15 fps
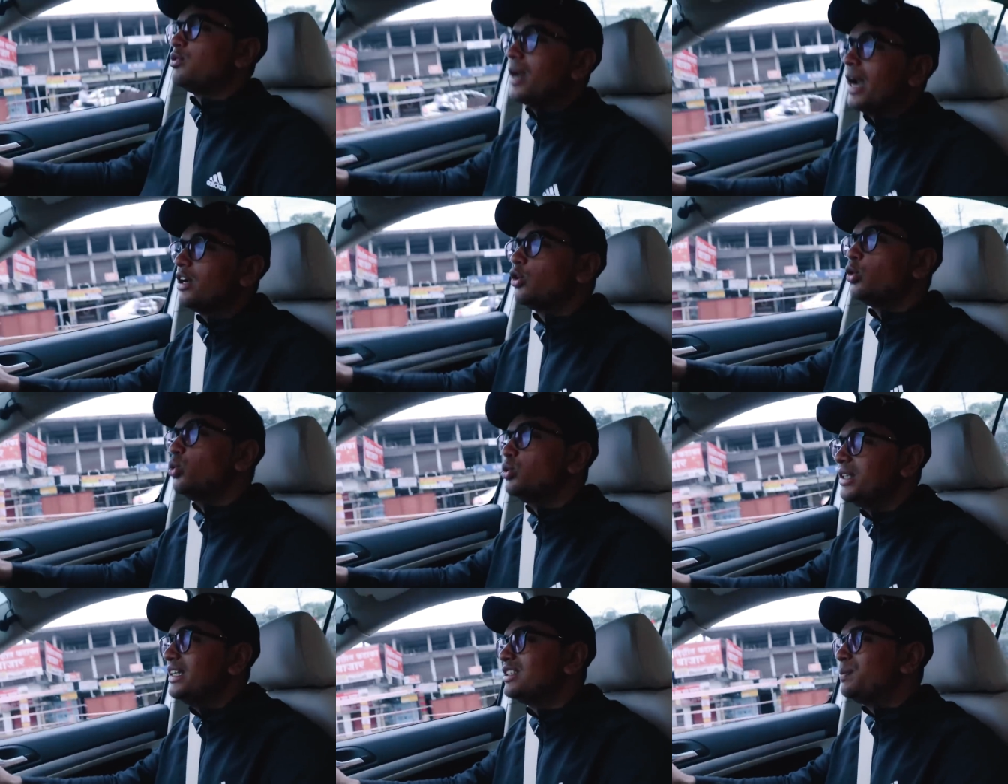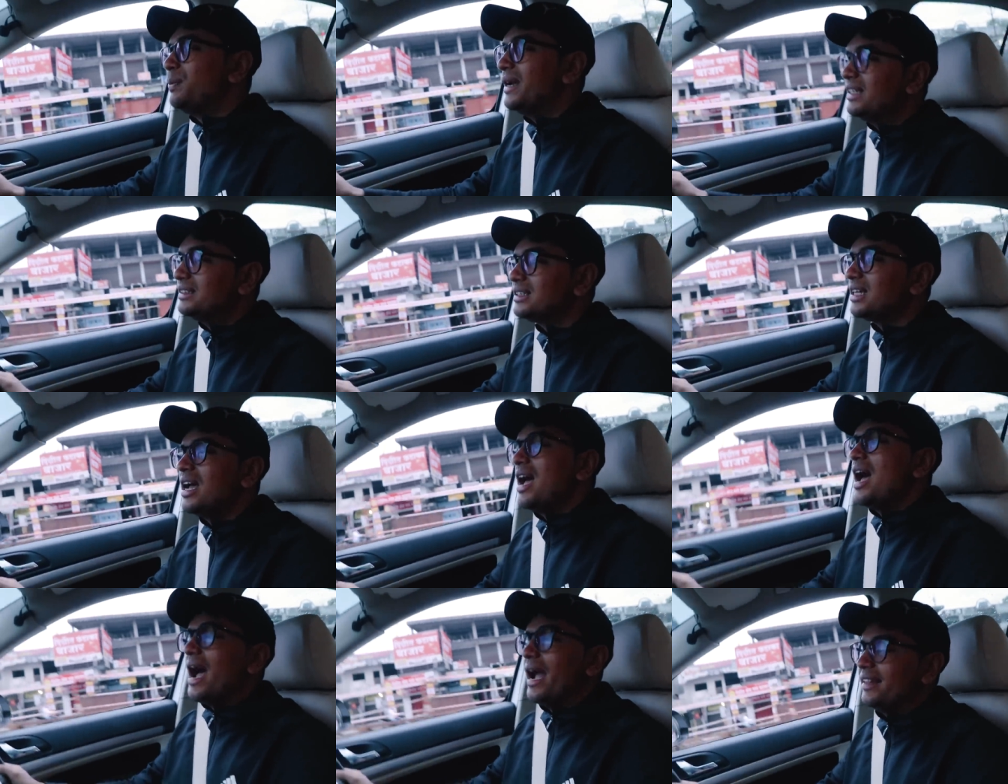we're at cruising speeds,
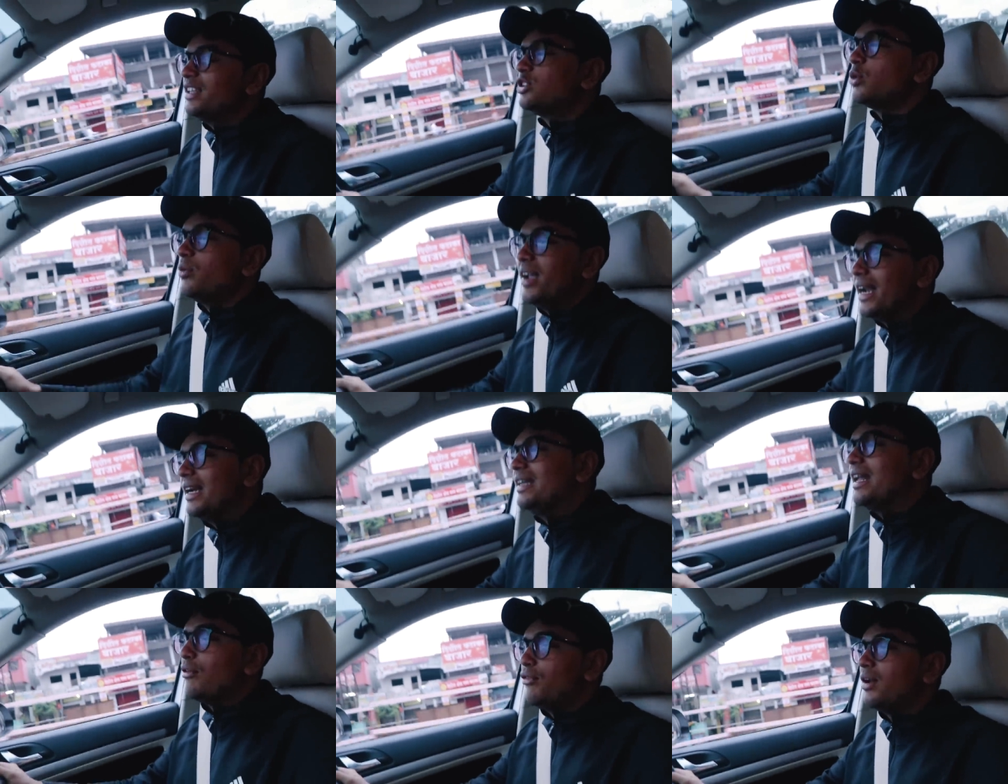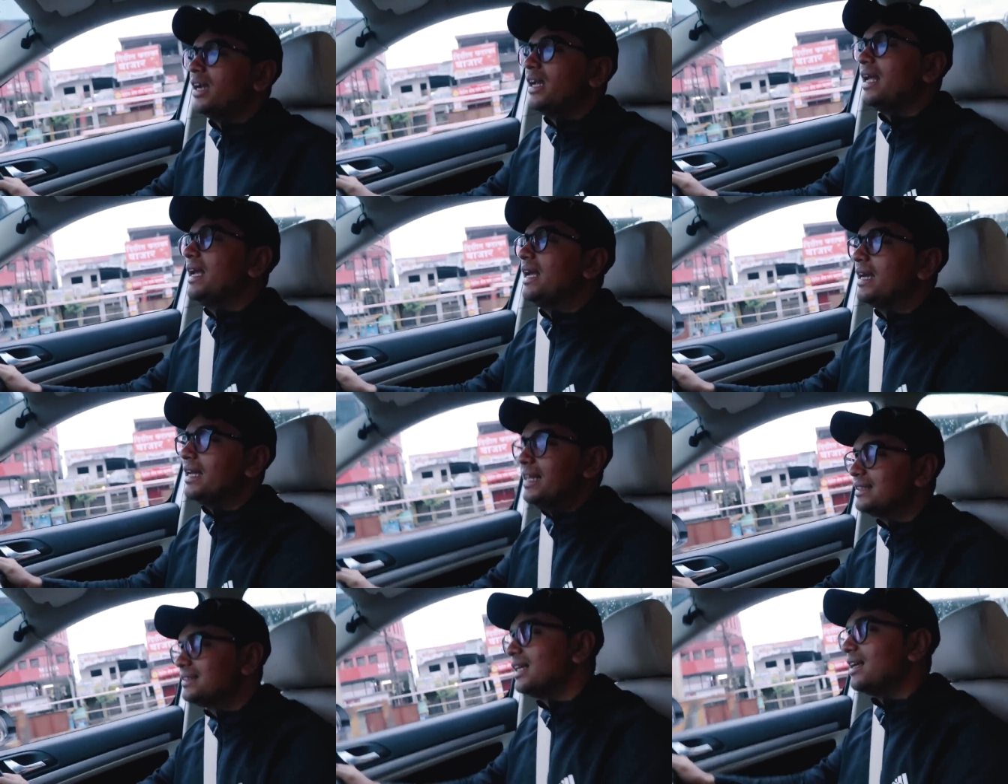I think so we can definitely
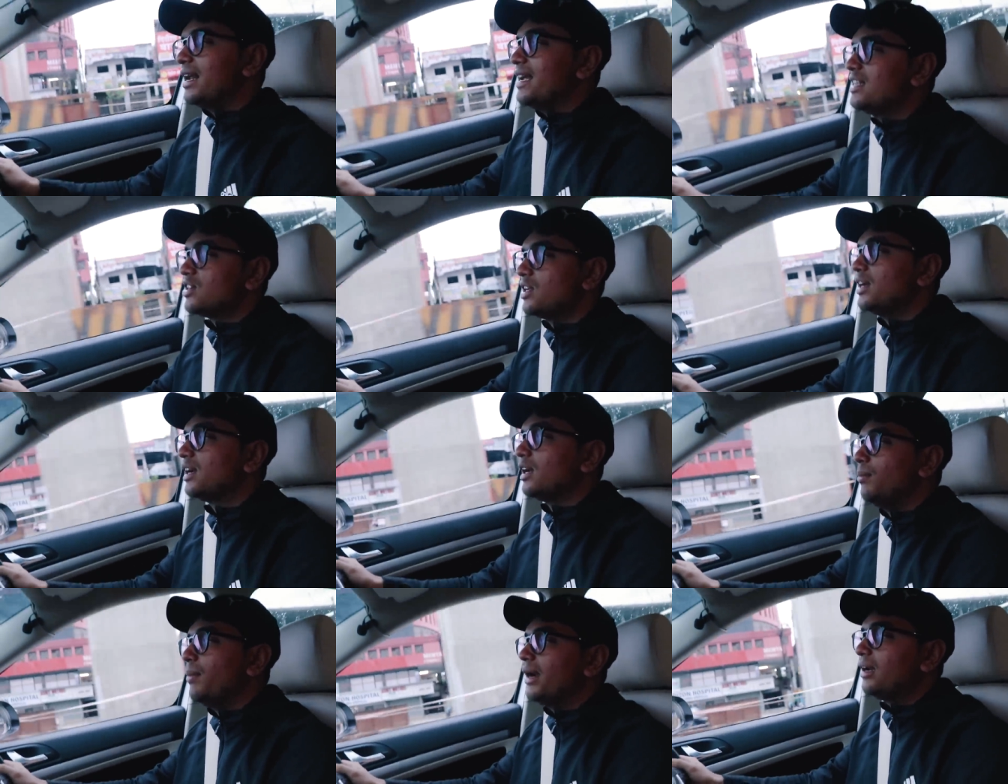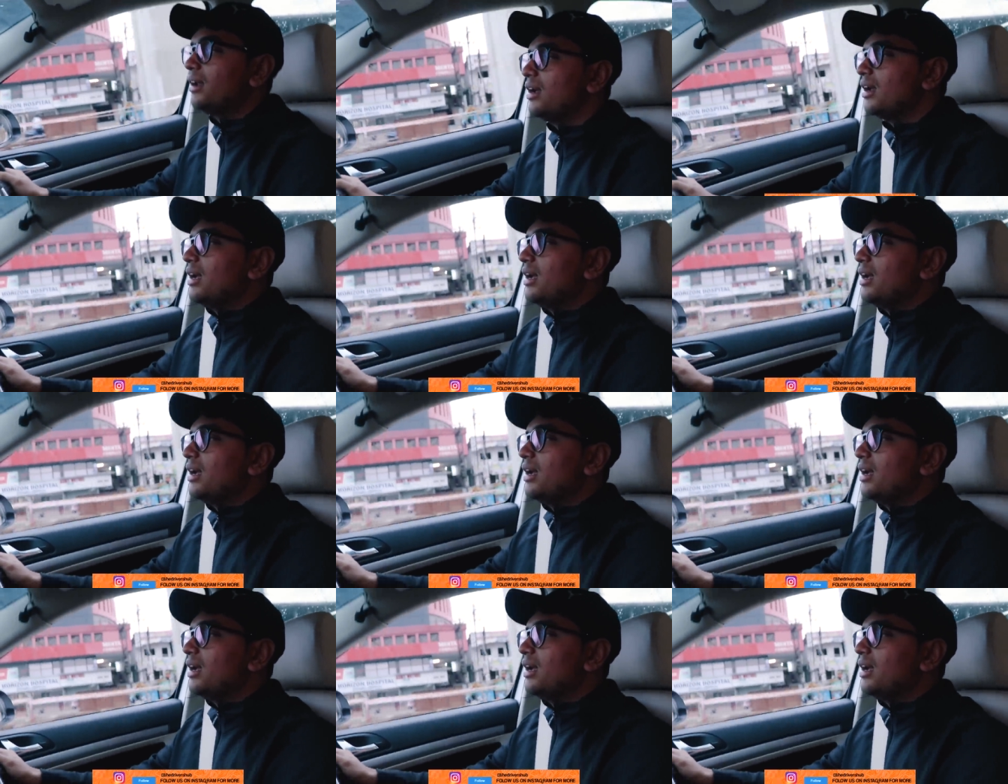increase the range a little bit.